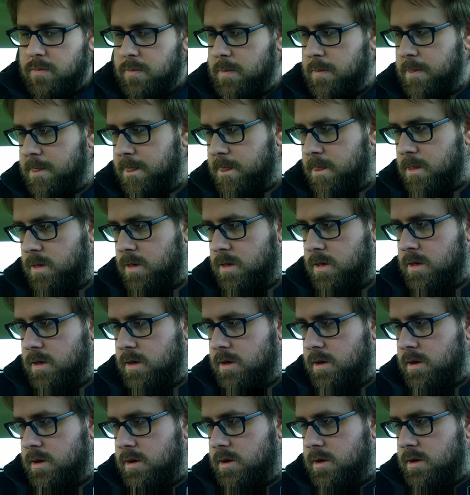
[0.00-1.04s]

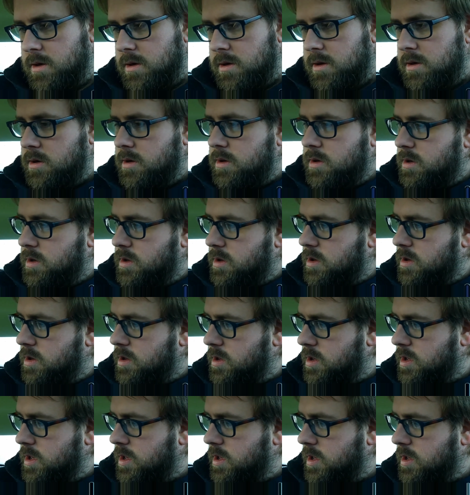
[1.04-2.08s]

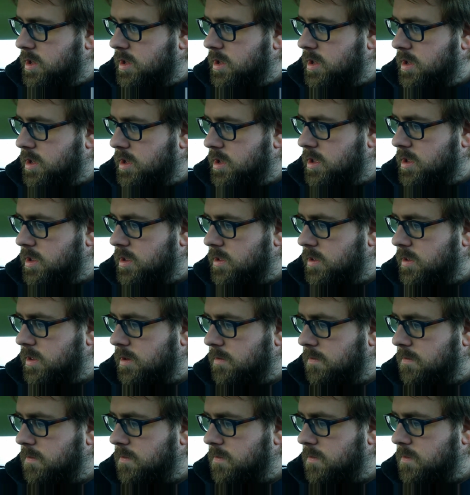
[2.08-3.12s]

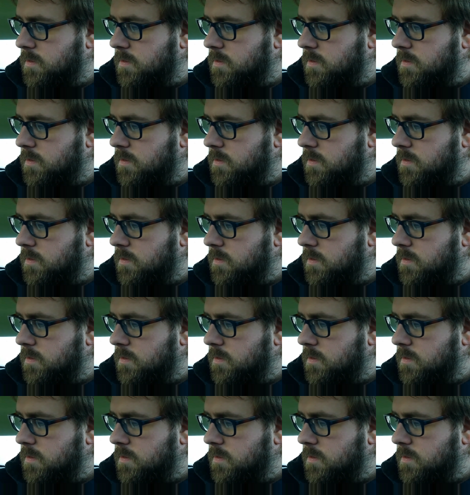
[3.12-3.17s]
(no one is talking)